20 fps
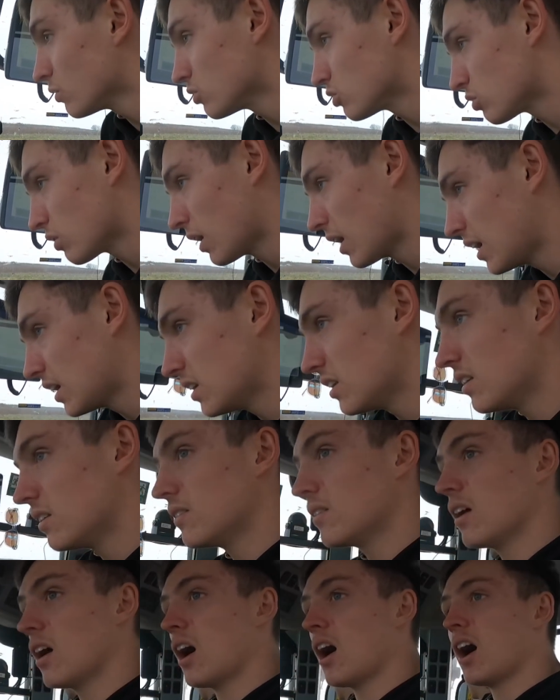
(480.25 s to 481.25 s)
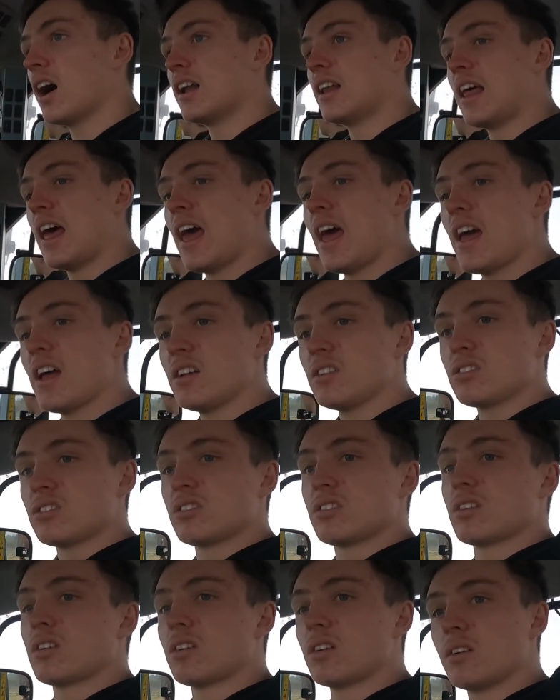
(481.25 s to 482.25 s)
we've got to try and
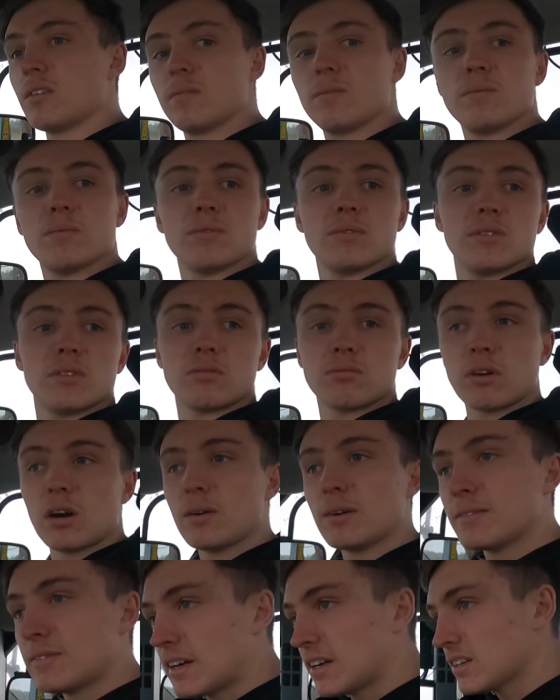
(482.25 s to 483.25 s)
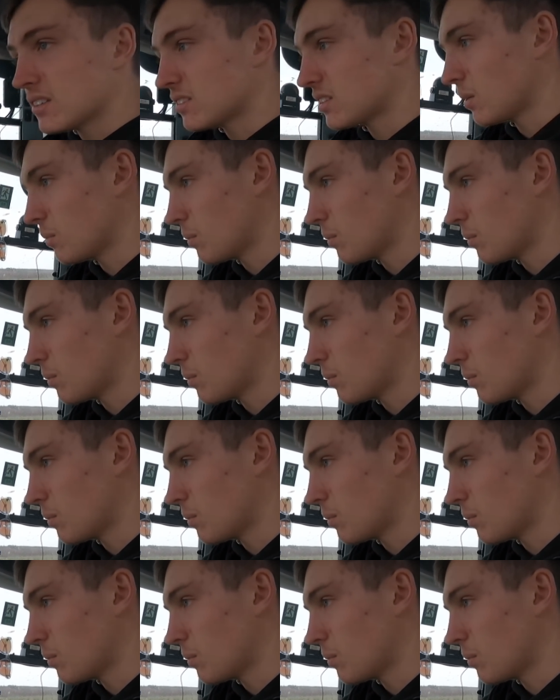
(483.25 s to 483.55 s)
unhitch the rotavator